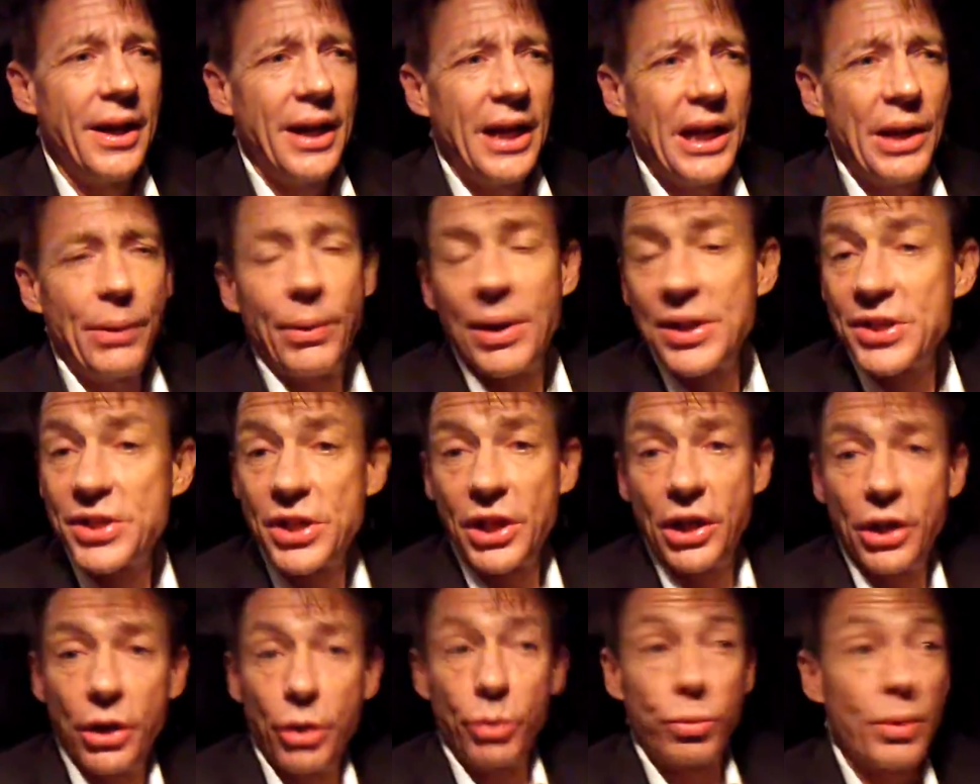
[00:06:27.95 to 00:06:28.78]
He wants to
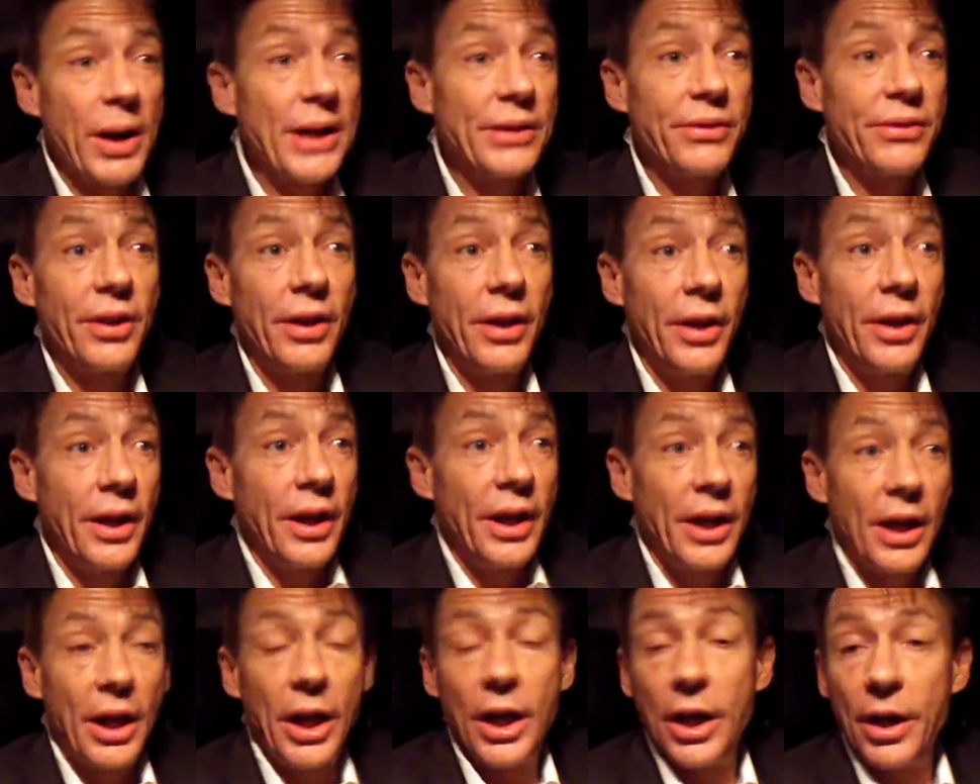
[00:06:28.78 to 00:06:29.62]
go rent
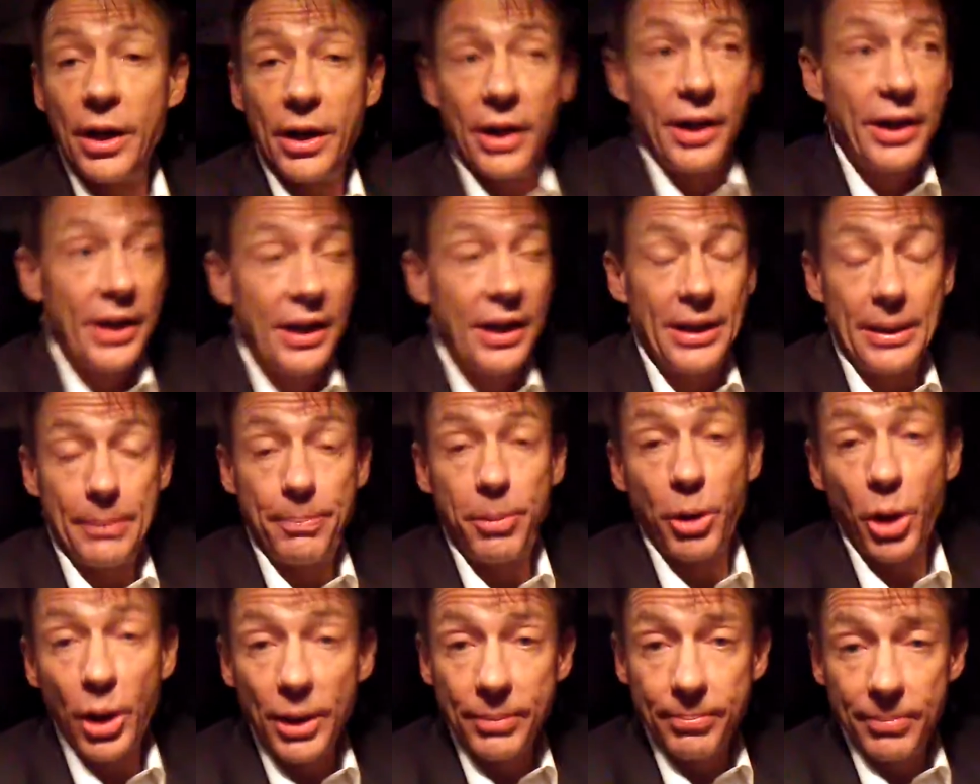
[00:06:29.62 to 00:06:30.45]
an
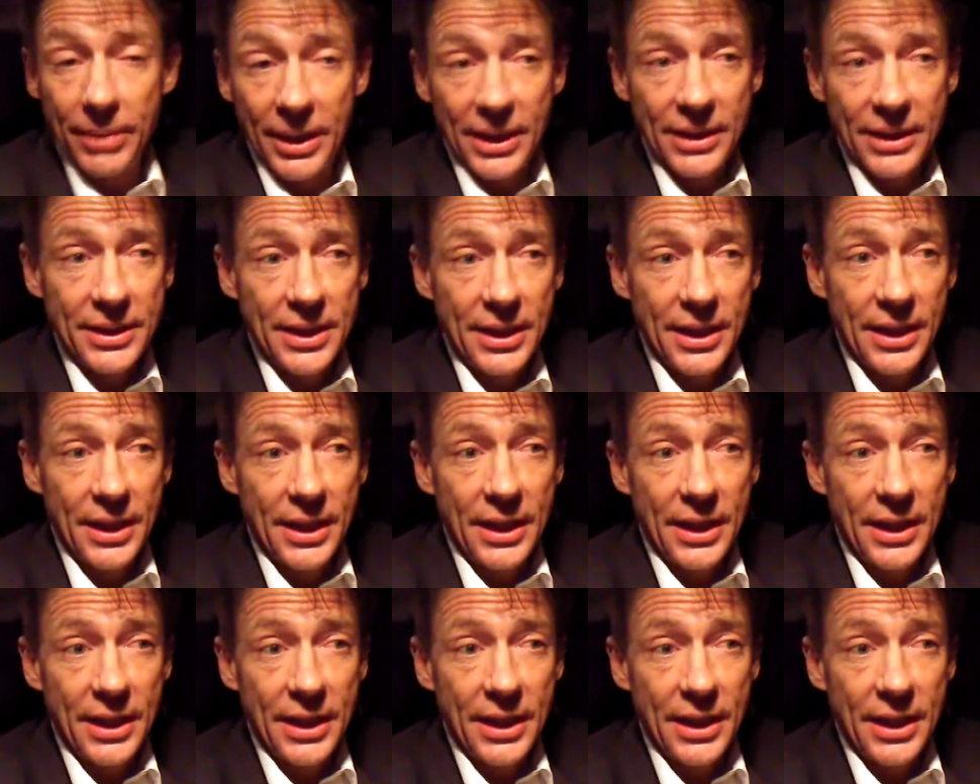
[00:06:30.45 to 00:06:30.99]
apartment.